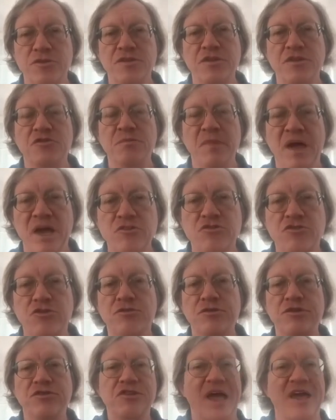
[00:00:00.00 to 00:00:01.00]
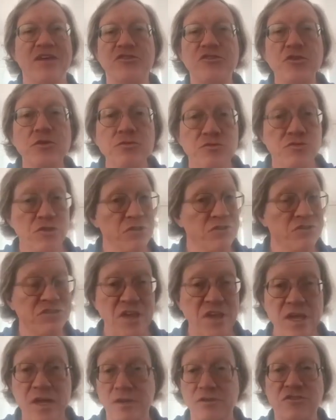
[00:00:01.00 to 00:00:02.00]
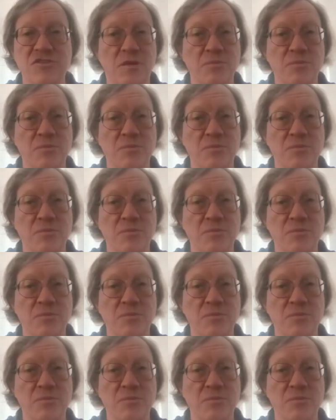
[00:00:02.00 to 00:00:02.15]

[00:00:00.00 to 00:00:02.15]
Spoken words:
and this measure is, as you just said,